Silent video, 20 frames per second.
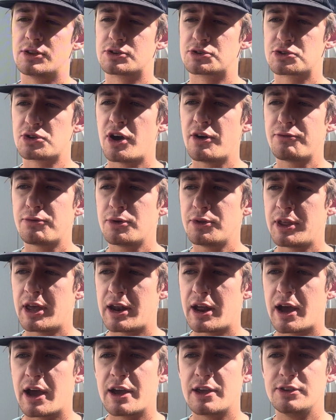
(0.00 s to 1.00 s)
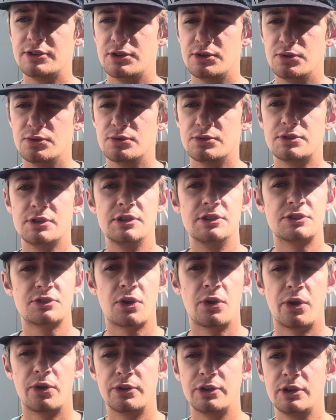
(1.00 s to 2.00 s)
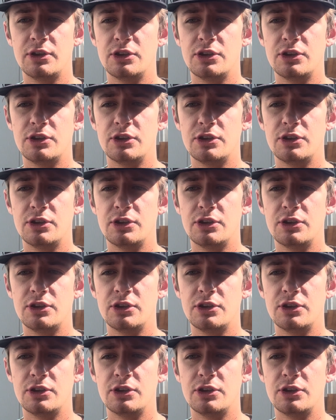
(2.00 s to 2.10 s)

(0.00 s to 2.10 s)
The software that I use is called